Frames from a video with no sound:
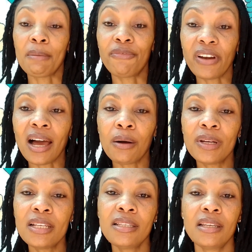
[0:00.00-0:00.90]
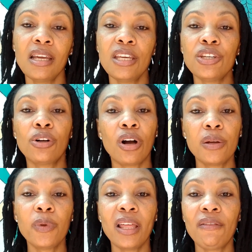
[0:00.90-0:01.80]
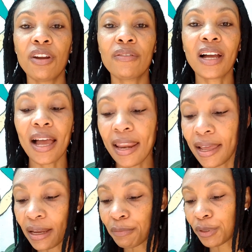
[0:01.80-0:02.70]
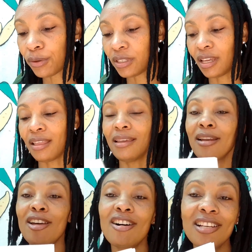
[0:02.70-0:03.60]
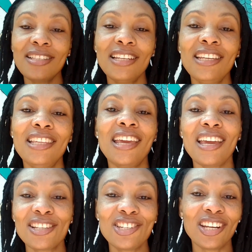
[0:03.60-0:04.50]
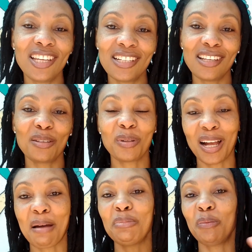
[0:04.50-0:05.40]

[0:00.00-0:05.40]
flowers. Your garden will have a lot of color and beauty. And then lastly, the extra insects will come to